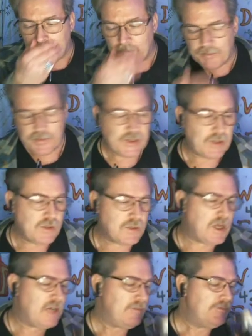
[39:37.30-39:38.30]
Excuse
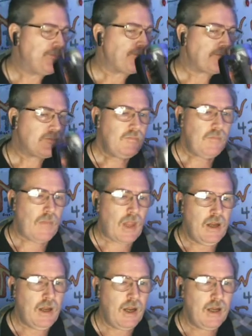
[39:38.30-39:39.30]
me.
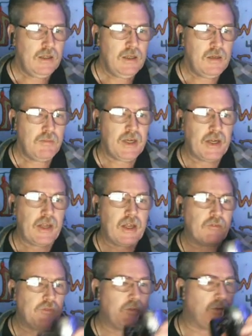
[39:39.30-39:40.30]
A little bit of
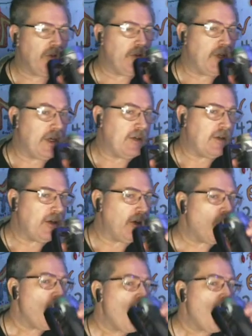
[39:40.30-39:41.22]
geek fuel needed here.